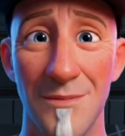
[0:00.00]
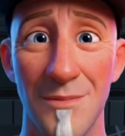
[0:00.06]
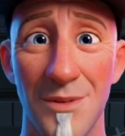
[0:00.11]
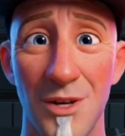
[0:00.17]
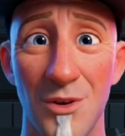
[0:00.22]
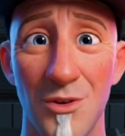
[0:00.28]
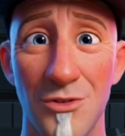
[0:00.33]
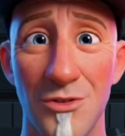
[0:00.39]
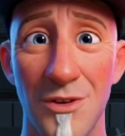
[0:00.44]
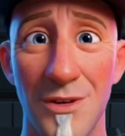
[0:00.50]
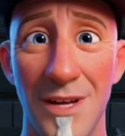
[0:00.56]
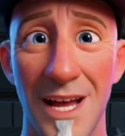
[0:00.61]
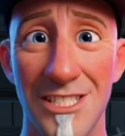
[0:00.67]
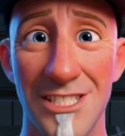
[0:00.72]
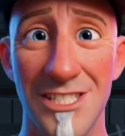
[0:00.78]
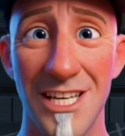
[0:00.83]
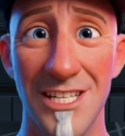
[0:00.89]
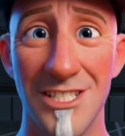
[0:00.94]
Build from
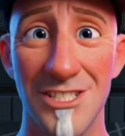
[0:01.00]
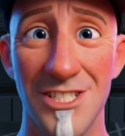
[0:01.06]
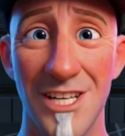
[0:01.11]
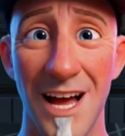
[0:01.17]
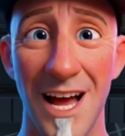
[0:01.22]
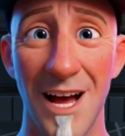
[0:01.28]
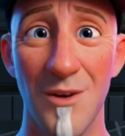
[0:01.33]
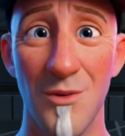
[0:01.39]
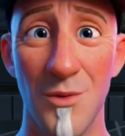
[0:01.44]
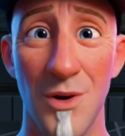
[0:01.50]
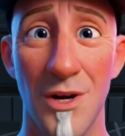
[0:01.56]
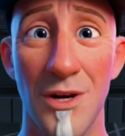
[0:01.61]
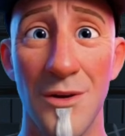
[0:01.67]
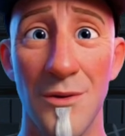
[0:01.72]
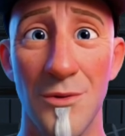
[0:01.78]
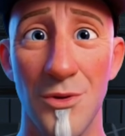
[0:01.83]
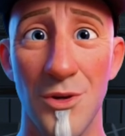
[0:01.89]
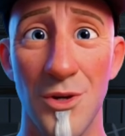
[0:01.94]
that center
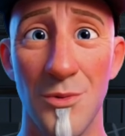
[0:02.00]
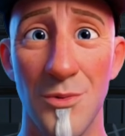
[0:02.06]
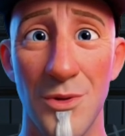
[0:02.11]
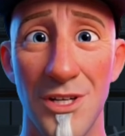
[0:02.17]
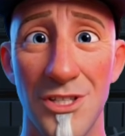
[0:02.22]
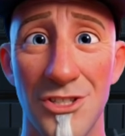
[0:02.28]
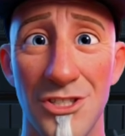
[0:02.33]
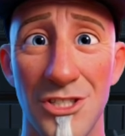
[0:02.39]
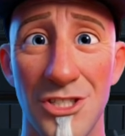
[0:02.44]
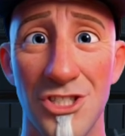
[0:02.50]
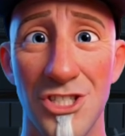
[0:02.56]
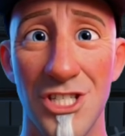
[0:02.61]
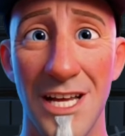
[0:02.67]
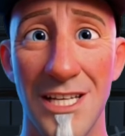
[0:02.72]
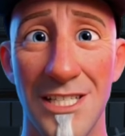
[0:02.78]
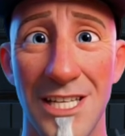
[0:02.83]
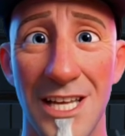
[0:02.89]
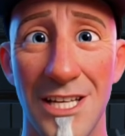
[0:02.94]
outward. Blueprints'
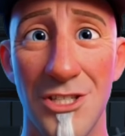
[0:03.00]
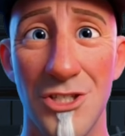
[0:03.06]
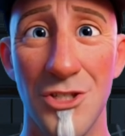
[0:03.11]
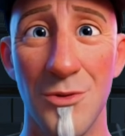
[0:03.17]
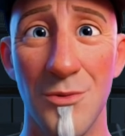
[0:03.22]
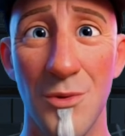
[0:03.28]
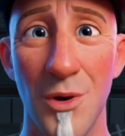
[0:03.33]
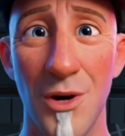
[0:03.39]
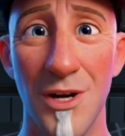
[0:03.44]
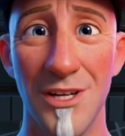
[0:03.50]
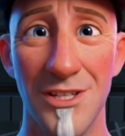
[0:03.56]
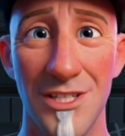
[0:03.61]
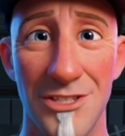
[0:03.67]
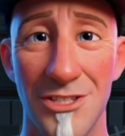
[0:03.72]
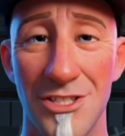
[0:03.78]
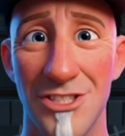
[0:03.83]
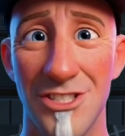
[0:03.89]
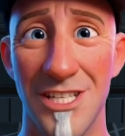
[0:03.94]
shared tension point
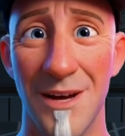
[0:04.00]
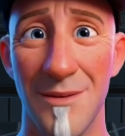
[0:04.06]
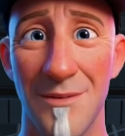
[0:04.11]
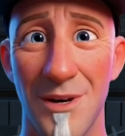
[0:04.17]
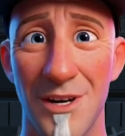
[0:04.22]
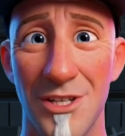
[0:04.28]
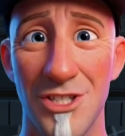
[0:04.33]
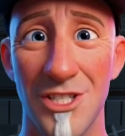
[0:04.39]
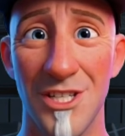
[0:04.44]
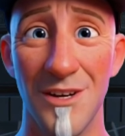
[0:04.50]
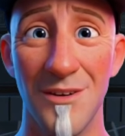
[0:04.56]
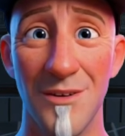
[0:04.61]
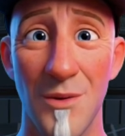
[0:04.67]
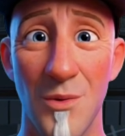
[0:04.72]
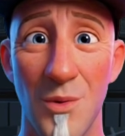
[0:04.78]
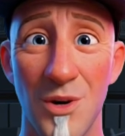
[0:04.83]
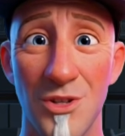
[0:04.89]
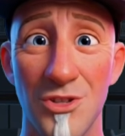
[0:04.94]
is the step budget.
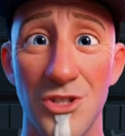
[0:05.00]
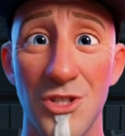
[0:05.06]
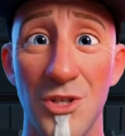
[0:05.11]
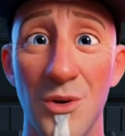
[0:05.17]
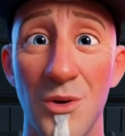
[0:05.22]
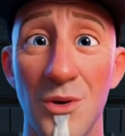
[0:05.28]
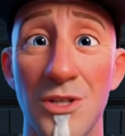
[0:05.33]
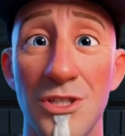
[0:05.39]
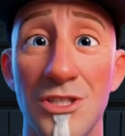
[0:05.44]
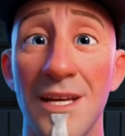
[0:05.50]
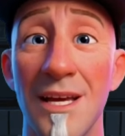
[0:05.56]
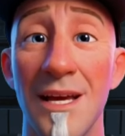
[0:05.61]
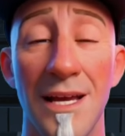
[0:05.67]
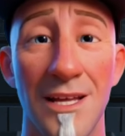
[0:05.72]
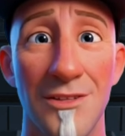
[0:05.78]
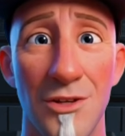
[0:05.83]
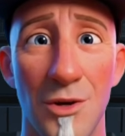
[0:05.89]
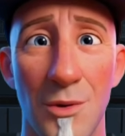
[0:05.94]
What's yours?
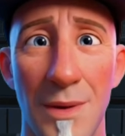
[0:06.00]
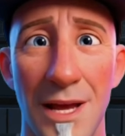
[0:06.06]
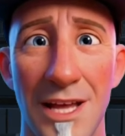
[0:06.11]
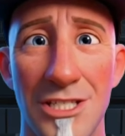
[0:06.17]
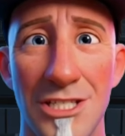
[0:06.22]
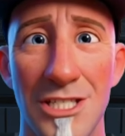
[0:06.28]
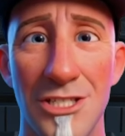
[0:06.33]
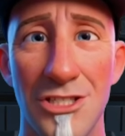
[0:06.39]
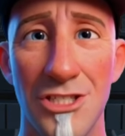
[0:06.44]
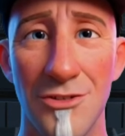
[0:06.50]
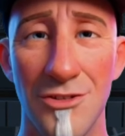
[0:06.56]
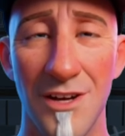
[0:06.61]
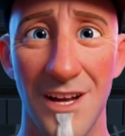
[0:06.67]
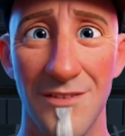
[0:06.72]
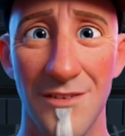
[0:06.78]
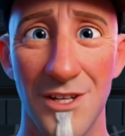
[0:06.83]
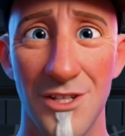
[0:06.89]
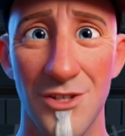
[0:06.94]
If you're mixing
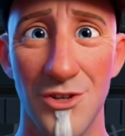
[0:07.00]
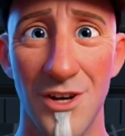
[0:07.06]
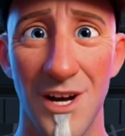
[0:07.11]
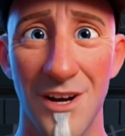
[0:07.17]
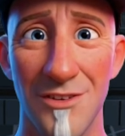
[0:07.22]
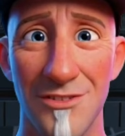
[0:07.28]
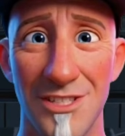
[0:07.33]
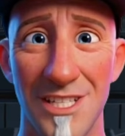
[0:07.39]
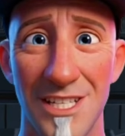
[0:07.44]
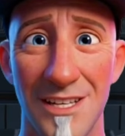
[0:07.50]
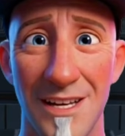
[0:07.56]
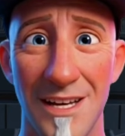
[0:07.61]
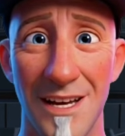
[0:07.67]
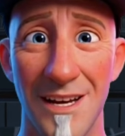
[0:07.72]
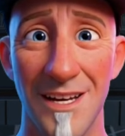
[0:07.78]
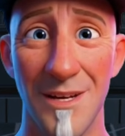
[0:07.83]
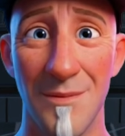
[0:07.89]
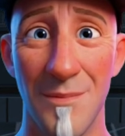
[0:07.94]
survival and crafting,
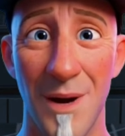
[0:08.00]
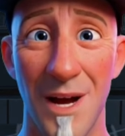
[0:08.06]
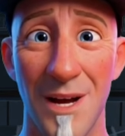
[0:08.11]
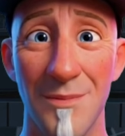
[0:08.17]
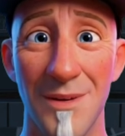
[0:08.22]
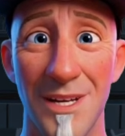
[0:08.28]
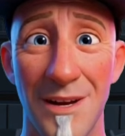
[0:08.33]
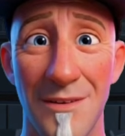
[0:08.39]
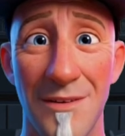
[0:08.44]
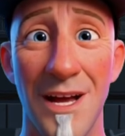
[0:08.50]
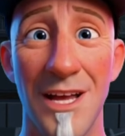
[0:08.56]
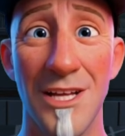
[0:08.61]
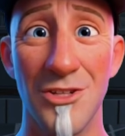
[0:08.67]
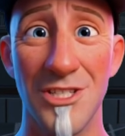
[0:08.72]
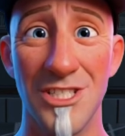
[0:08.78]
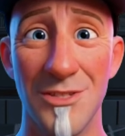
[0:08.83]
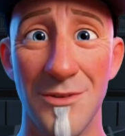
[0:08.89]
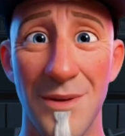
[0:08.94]
it might be
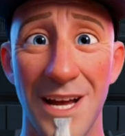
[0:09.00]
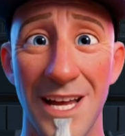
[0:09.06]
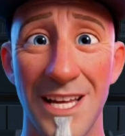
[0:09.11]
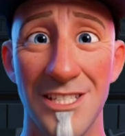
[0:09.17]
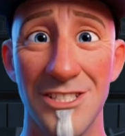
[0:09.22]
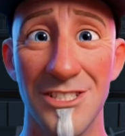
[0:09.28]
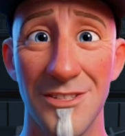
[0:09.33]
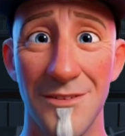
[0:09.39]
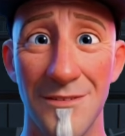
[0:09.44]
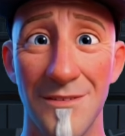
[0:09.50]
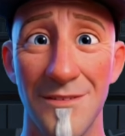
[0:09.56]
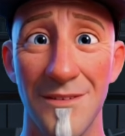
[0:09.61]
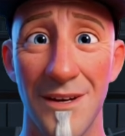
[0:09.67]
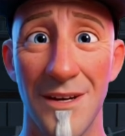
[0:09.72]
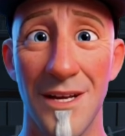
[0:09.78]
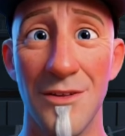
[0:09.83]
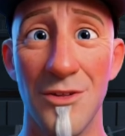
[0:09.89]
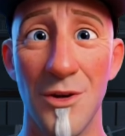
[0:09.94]
inventory space.
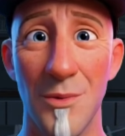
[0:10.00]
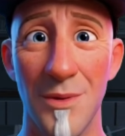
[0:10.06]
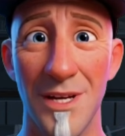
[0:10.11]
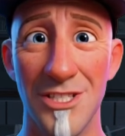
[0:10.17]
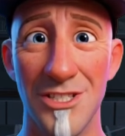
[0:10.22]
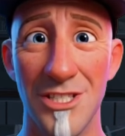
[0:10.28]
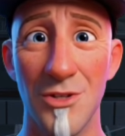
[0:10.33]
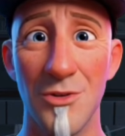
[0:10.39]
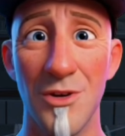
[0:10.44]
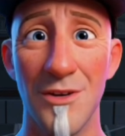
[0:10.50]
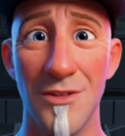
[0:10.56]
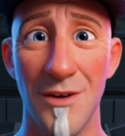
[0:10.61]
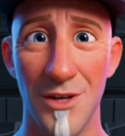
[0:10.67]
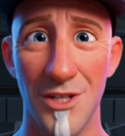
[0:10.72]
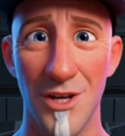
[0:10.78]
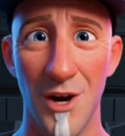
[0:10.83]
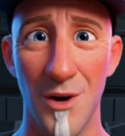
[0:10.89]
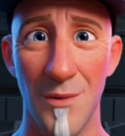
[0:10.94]
If you're mixing
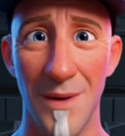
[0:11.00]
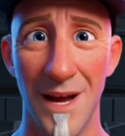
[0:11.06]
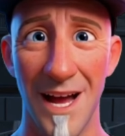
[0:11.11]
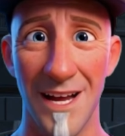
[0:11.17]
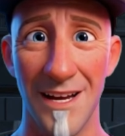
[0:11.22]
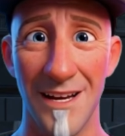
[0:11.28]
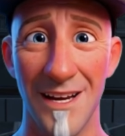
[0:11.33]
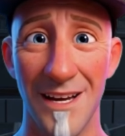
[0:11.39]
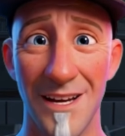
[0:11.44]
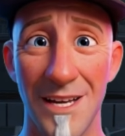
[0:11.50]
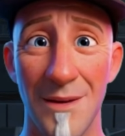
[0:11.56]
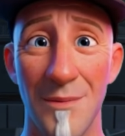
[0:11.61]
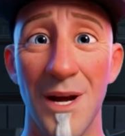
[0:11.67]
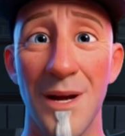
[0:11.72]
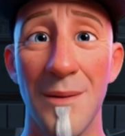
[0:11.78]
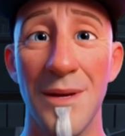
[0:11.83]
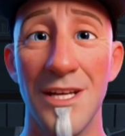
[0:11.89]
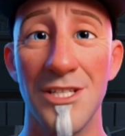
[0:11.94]
rhythm and combat, it
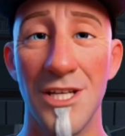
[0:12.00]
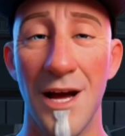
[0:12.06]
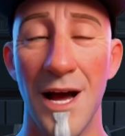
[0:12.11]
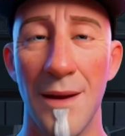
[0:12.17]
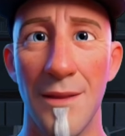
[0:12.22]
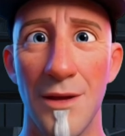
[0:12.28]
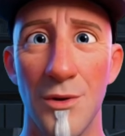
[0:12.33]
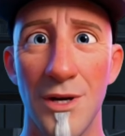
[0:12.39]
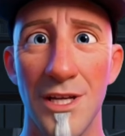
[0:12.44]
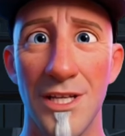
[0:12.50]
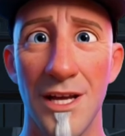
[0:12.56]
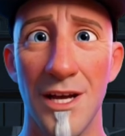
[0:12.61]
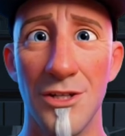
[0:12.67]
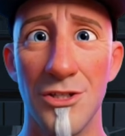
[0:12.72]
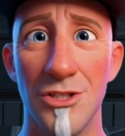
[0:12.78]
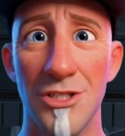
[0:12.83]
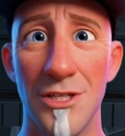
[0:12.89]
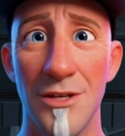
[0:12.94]
might be timing
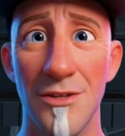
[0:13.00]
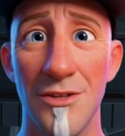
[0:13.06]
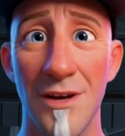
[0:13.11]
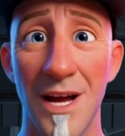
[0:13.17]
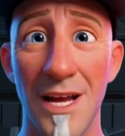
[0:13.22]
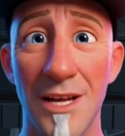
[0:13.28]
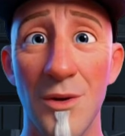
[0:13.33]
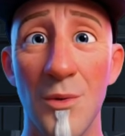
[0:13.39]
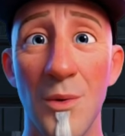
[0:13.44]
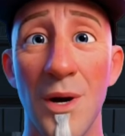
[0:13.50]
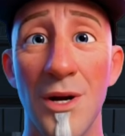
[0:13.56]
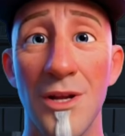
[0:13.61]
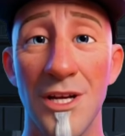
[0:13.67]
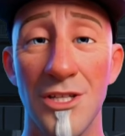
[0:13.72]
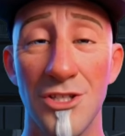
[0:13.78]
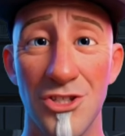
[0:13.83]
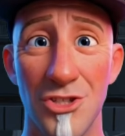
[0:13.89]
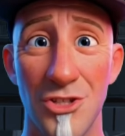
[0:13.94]
windows. Find the one
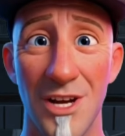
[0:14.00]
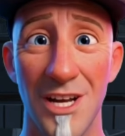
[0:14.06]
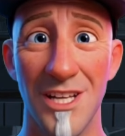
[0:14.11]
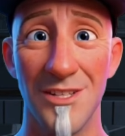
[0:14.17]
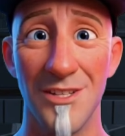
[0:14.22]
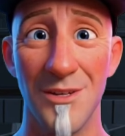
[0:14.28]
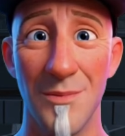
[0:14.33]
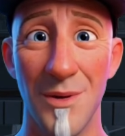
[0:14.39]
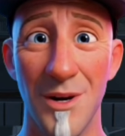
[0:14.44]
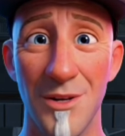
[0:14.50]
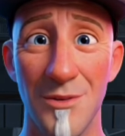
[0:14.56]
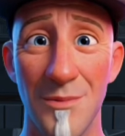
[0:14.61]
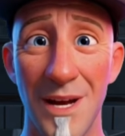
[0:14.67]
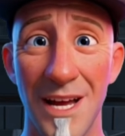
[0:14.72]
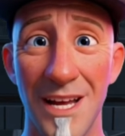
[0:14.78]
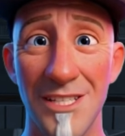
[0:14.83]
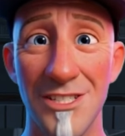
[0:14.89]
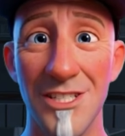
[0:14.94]
constraint that both
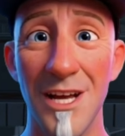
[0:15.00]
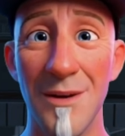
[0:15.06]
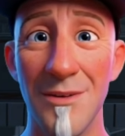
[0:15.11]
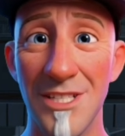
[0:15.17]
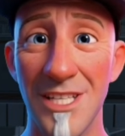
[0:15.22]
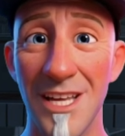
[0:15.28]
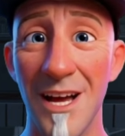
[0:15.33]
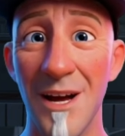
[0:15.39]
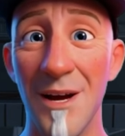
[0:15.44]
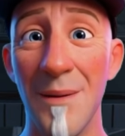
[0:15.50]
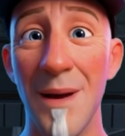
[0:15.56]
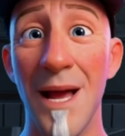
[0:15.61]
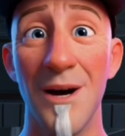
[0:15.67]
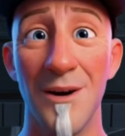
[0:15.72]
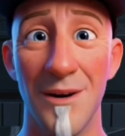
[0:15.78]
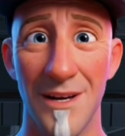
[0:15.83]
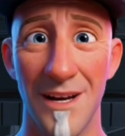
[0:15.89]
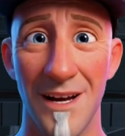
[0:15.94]
player types care
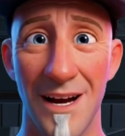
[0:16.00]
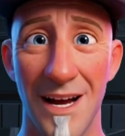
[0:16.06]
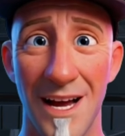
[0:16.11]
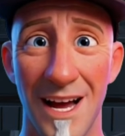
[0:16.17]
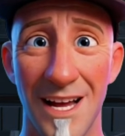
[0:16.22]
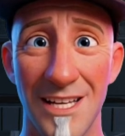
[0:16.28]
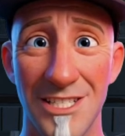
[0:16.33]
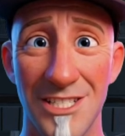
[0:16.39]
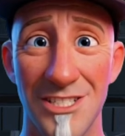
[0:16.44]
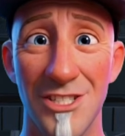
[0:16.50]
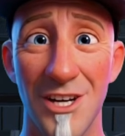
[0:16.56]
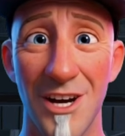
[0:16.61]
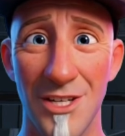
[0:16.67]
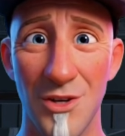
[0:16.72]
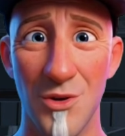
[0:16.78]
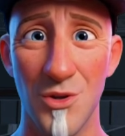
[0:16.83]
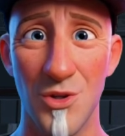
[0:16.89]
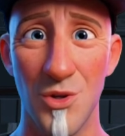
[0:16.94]
about and
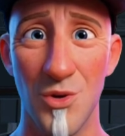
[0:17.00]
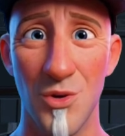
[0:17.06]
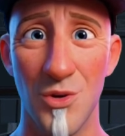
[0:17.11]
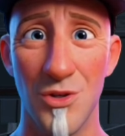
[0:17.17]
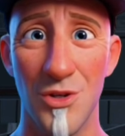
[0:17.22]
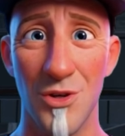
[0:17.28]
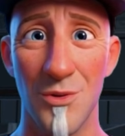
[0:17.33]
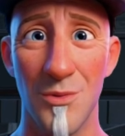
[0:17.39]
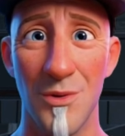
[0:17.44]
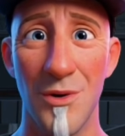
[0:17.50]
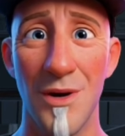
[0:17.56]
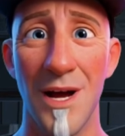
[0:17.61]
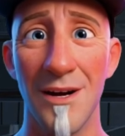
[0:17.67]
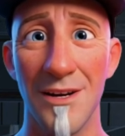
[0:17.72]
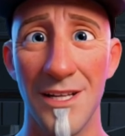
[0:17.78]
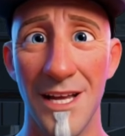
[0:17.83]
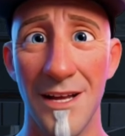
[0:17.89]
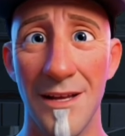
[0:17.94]
design your core loop
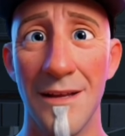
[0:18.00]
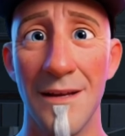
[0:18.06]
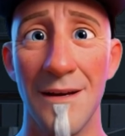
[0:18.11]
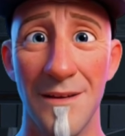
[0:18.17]
around it.